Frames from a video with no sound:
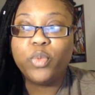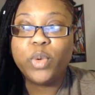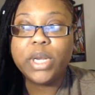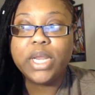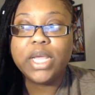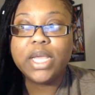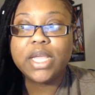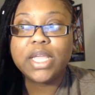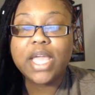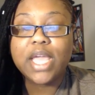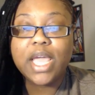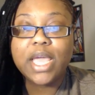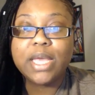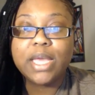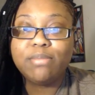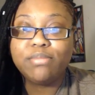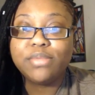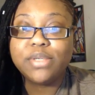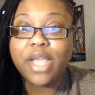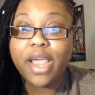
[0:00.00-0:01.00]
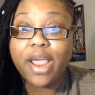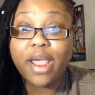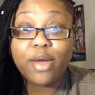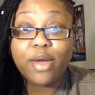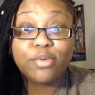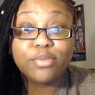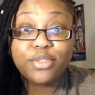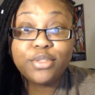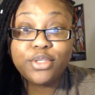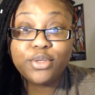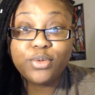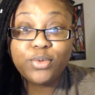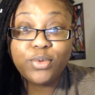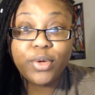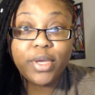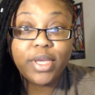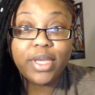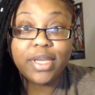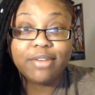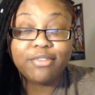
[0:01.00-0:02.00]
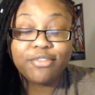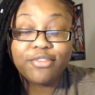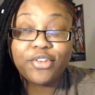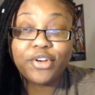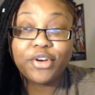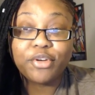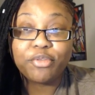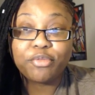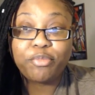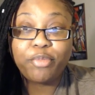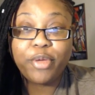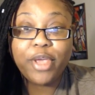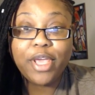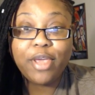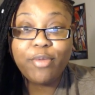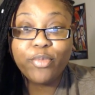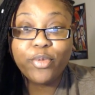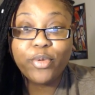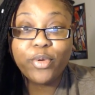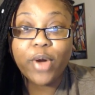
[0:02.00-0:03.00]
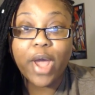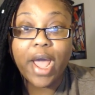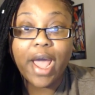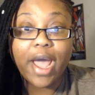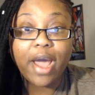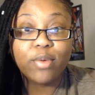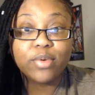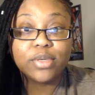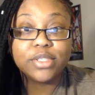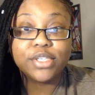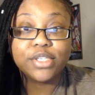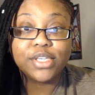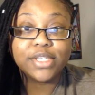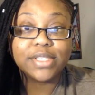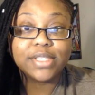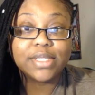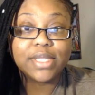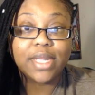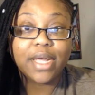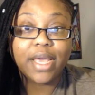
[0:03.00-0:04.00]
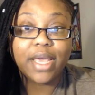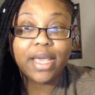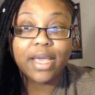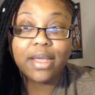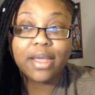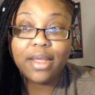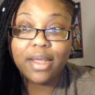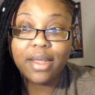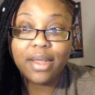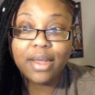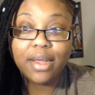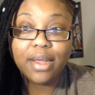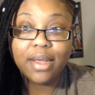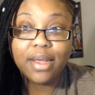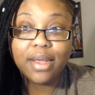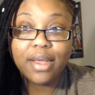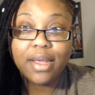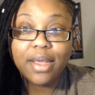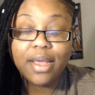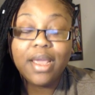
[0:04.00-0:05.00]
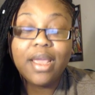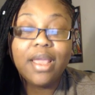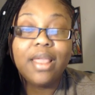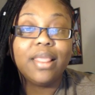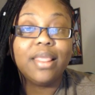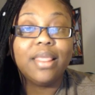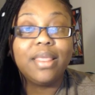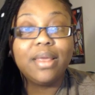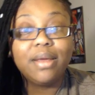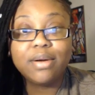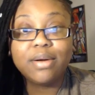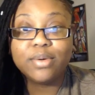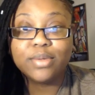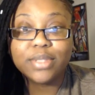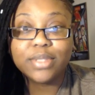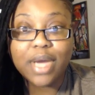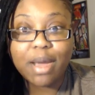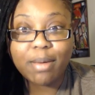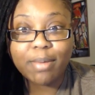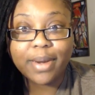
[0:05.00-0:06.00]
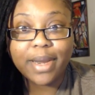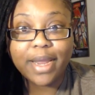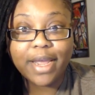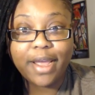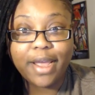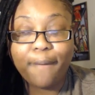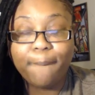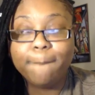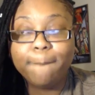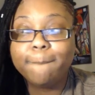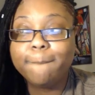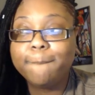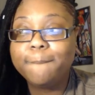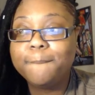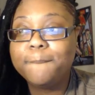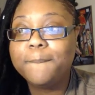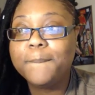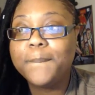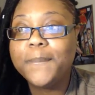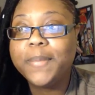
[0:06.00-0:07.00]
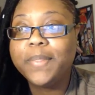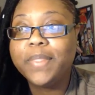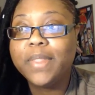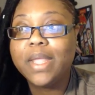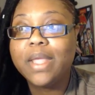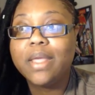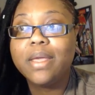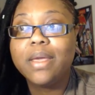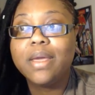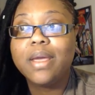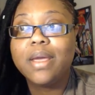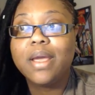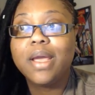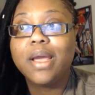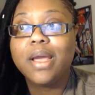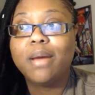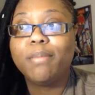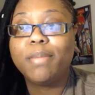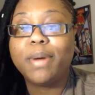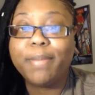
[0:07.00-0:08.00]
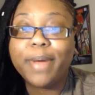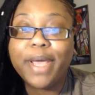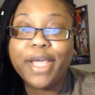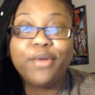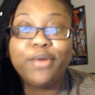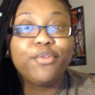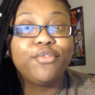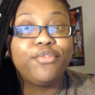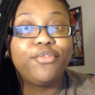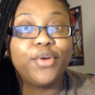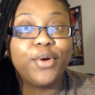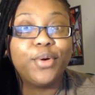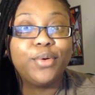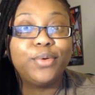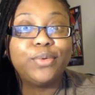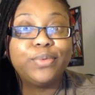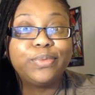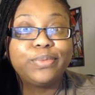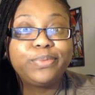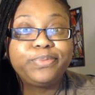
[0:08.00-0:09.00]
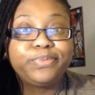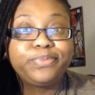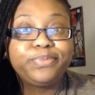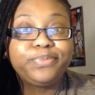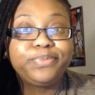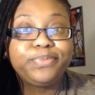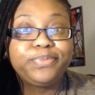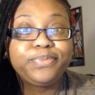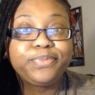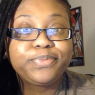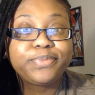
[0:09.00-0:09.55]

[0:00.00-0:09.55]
but when it came down to it in front of people, I was just like, then on top of that, my microphone